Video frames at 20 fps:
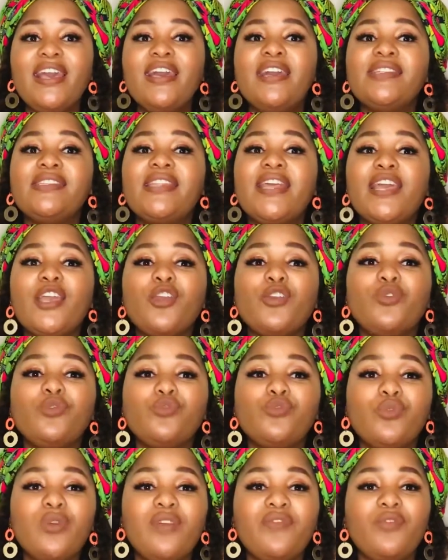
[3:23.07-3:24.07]
thank you
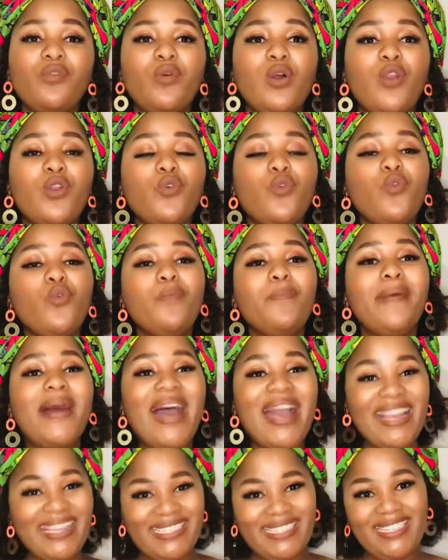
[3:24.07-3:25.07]
to everyone who
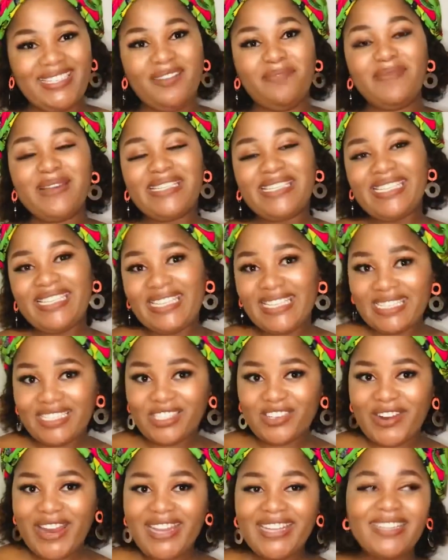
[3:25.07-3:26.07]
bought my tickets
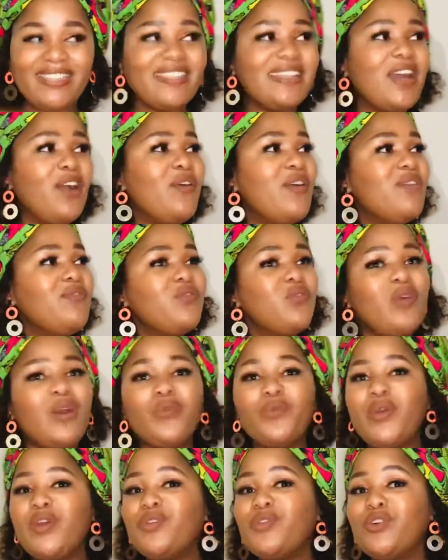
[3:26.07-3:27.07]
right now everyone
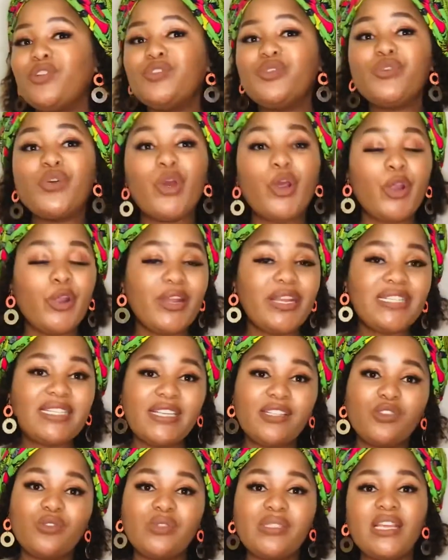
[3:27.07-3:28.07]
went on to correct her
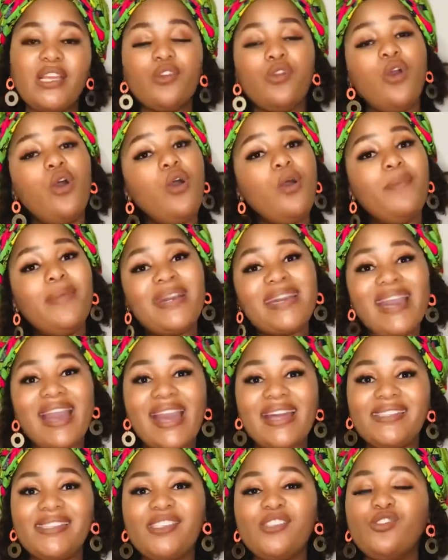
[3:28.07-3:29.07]
to say no my
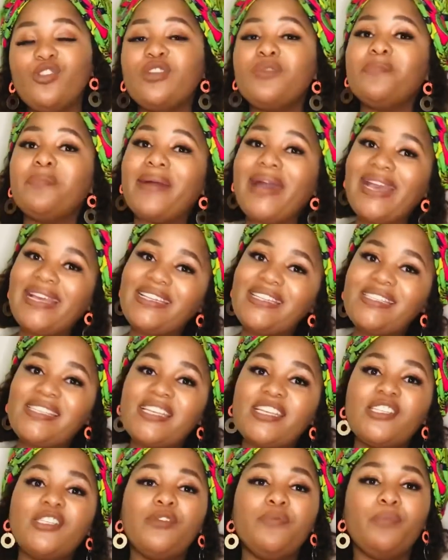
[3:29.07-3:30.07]
cards it's not bought it's
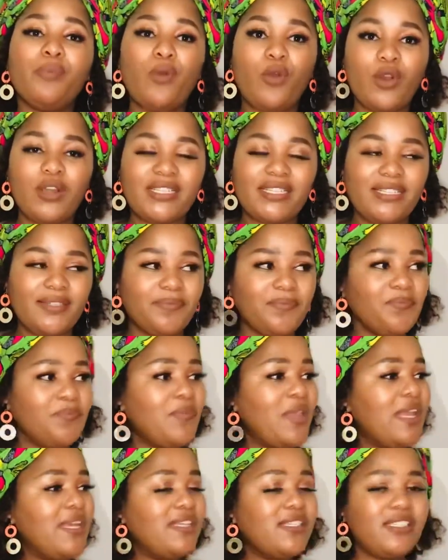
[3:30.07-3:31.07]
actually bought
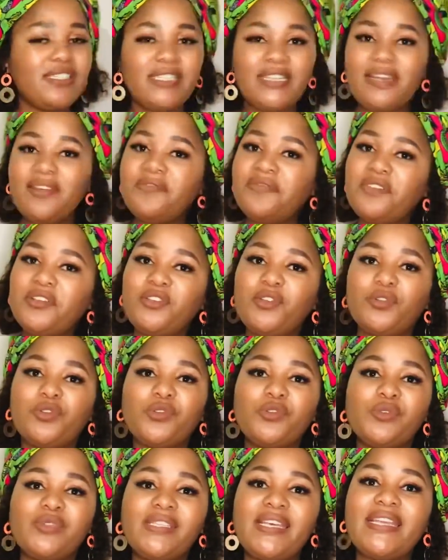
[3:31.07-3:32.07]
she did a video to
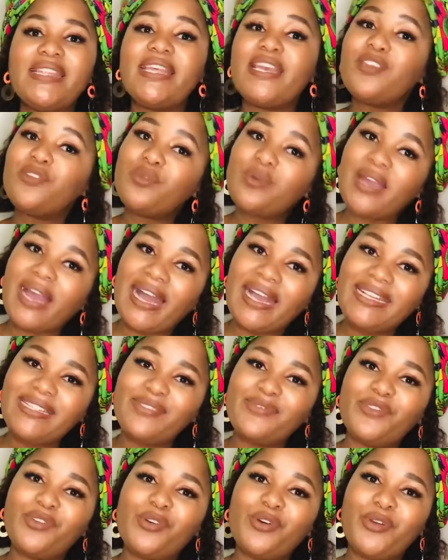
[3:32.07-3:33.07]
say thank you guys
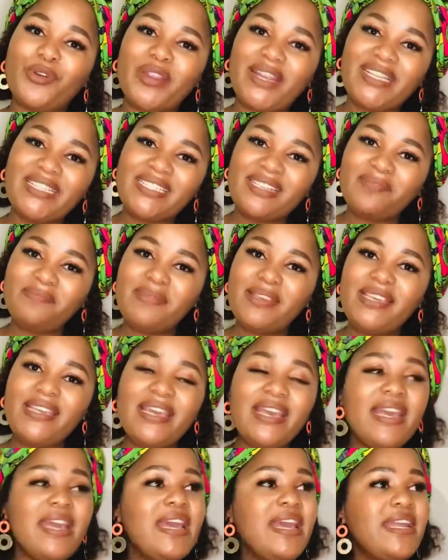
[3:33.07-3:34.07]
for correcting me
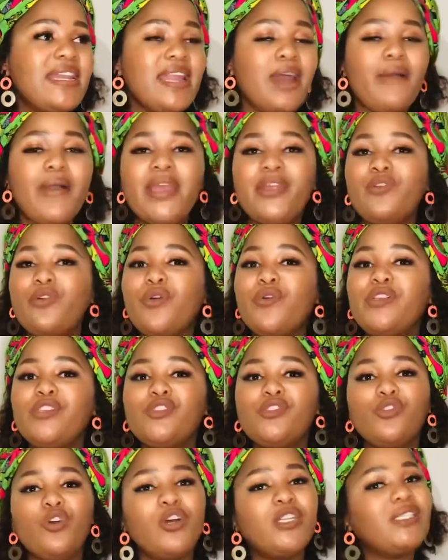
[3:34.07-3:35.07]
now i know it's
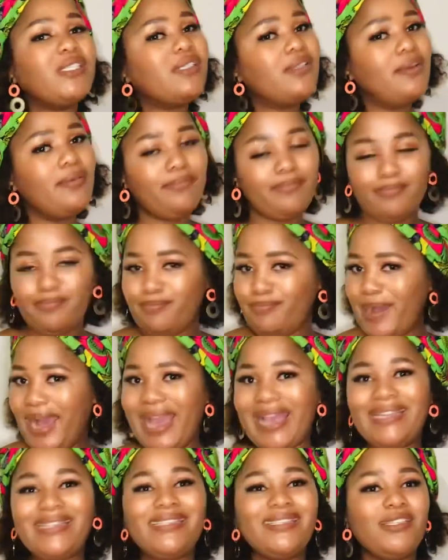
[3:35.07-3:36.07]
not
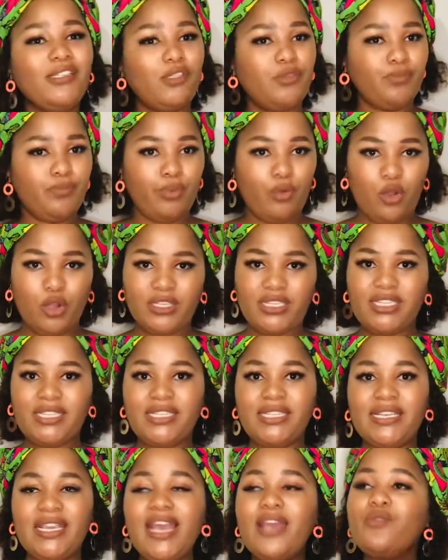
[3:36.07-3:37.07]
bought it's bought
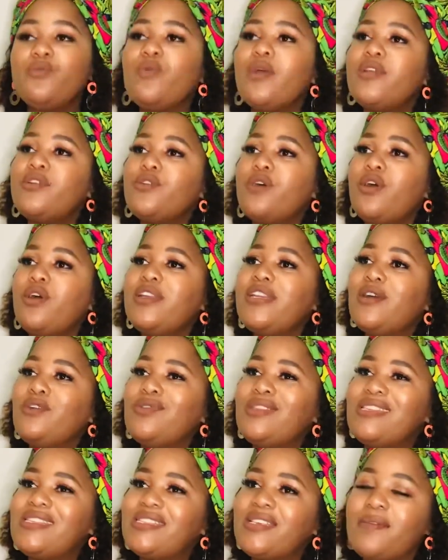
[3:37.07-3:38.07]
and went on on the
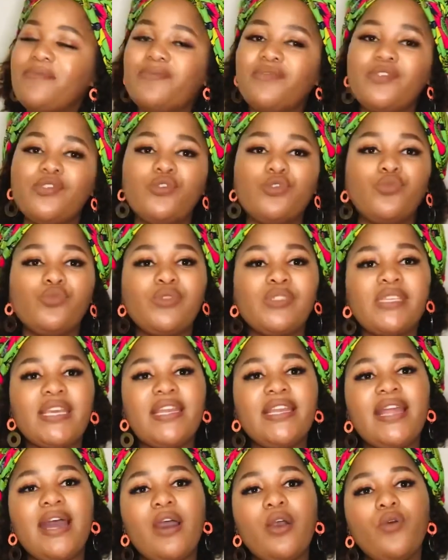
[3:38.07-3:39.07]
same video to say
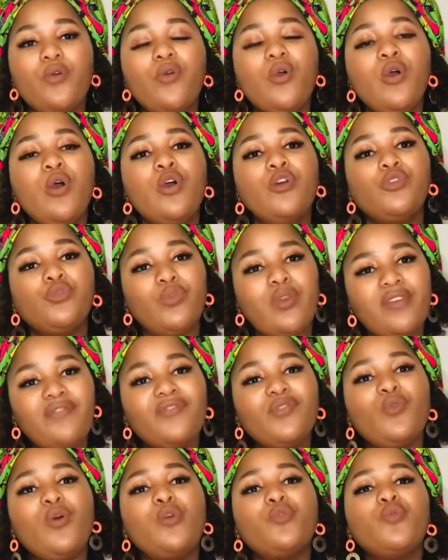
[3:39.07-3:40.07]
now to
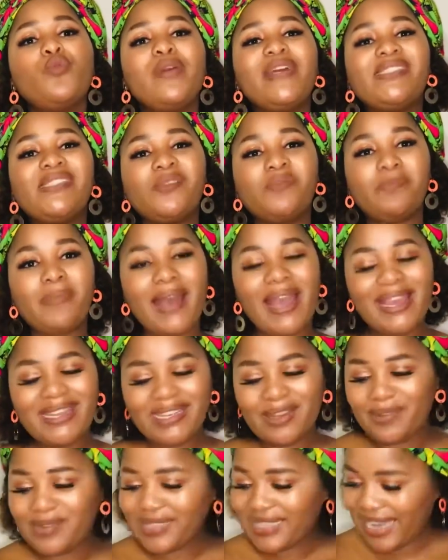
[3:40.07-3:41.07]
everyone who has bought i
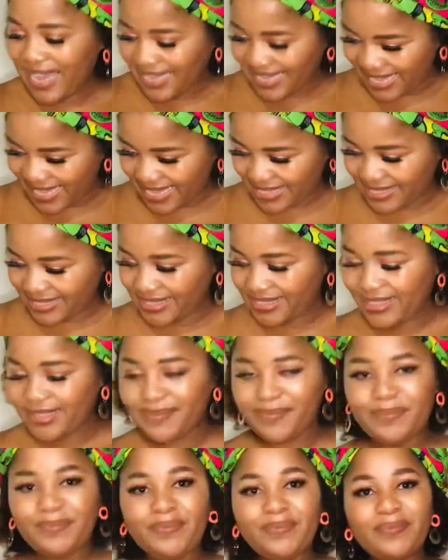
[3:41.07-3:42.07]
was like yes
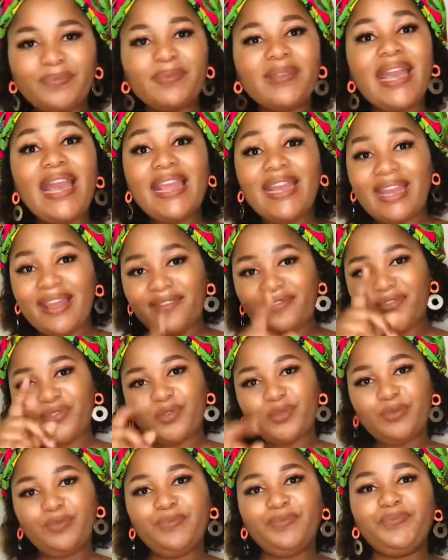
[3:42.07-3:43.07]
i love you
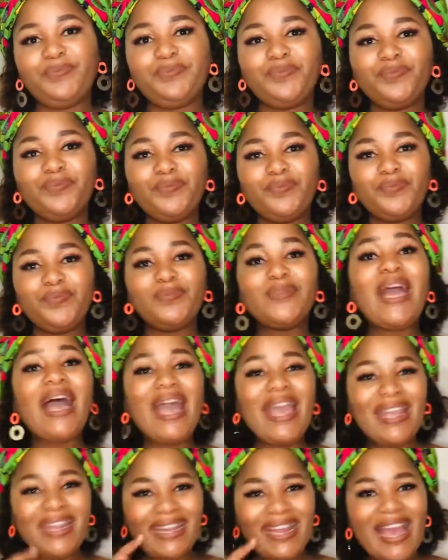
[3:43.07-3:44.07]

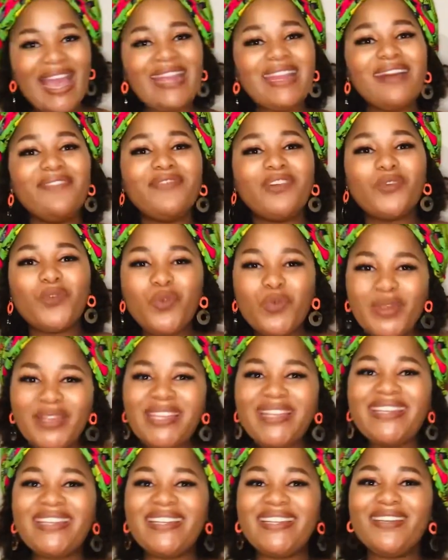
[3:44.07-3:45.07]
i i love a
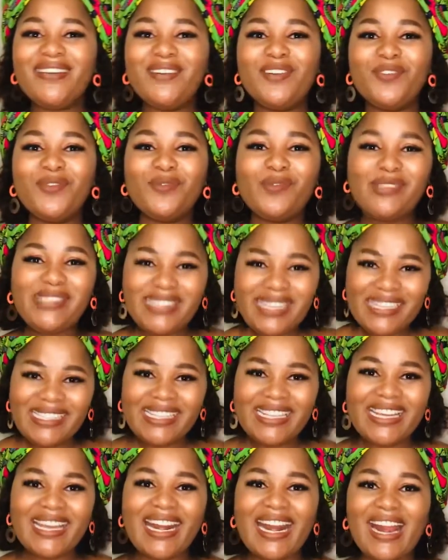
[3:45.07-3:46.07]
queen who stands her
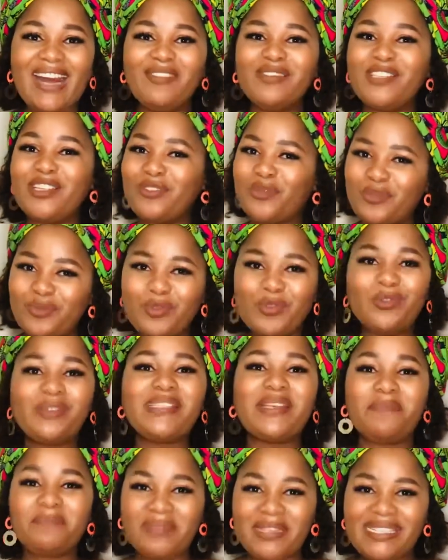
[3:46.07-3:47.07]
grounds and who knows her
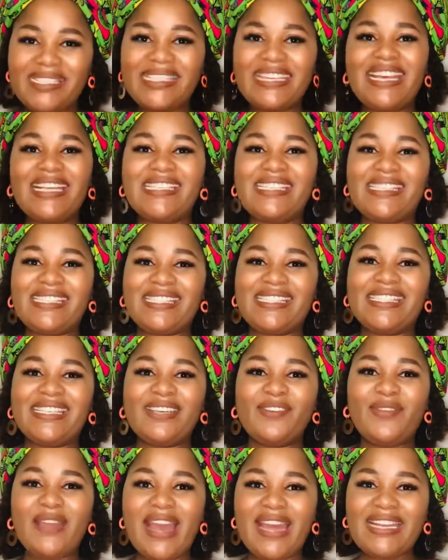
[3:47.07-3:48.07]
business
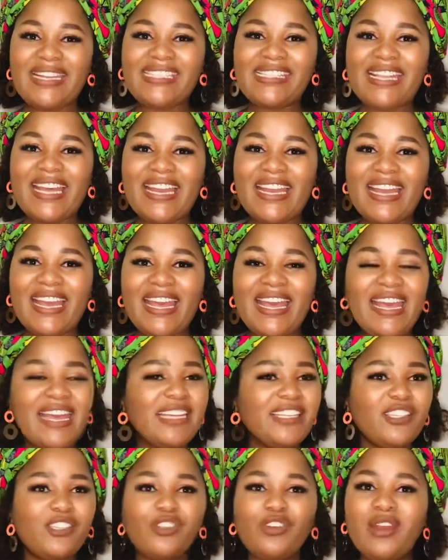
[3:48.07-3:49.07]
you understand?
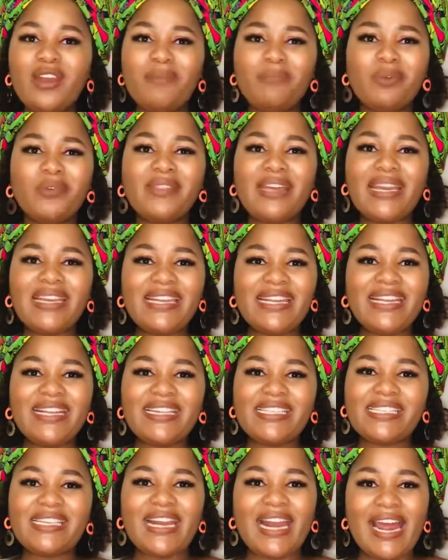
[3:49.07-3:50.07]
She's not about that
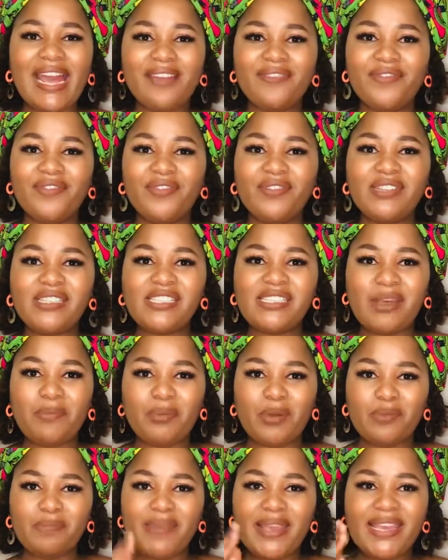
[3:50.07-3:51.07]
English life. She's about
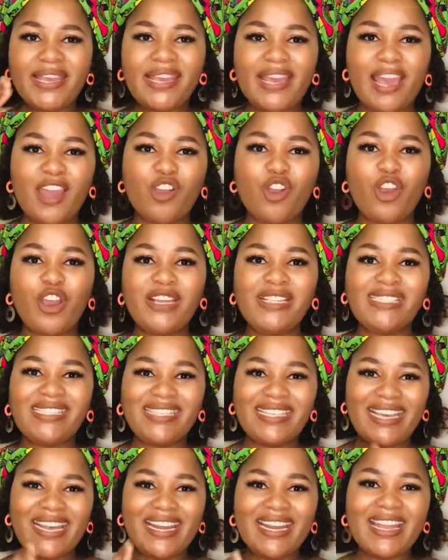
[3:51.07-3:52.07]
making her coins,
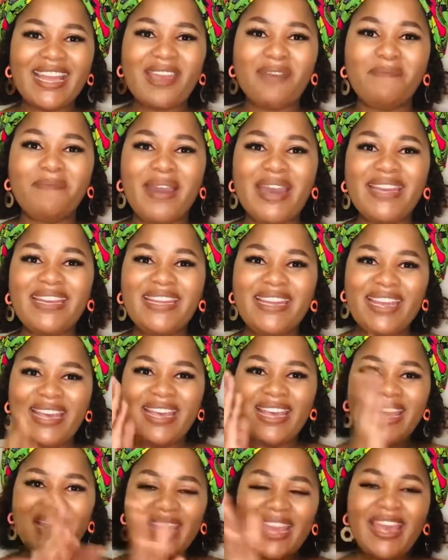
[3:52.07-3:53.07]
getting her money,
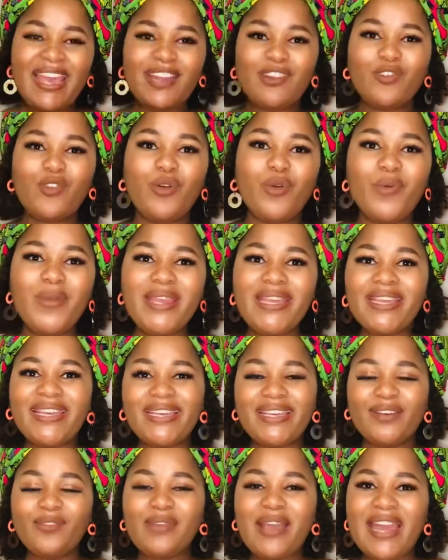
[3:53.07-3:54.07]
and going.
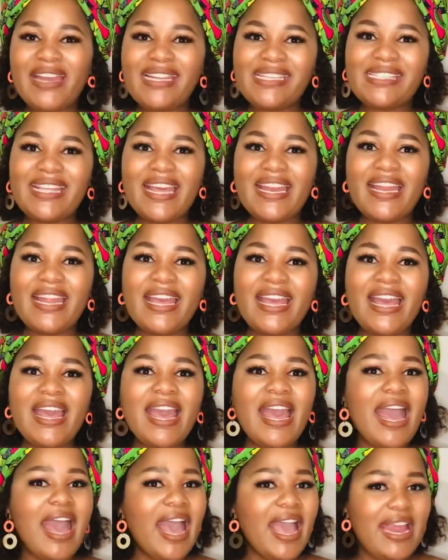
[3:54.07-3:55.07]
You understand?
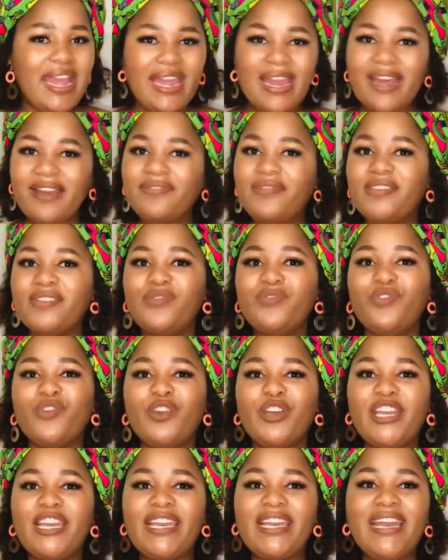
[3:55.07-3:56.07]
I love it for
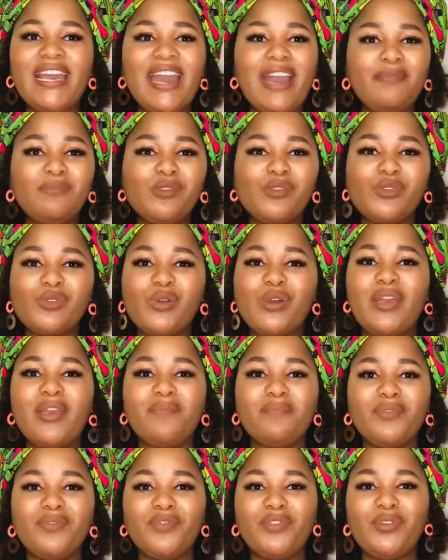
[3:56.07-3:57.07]
her. I'm so happy
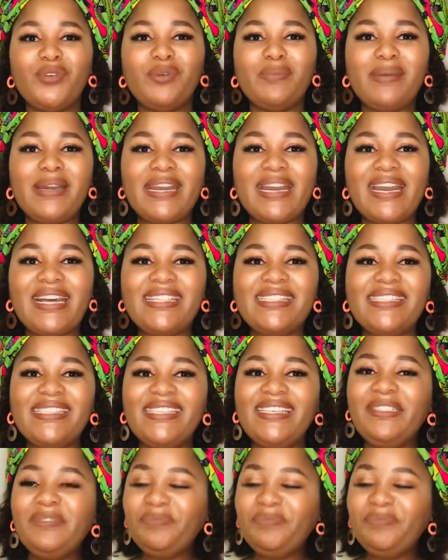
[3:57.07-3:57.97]
for you, Makhadzi.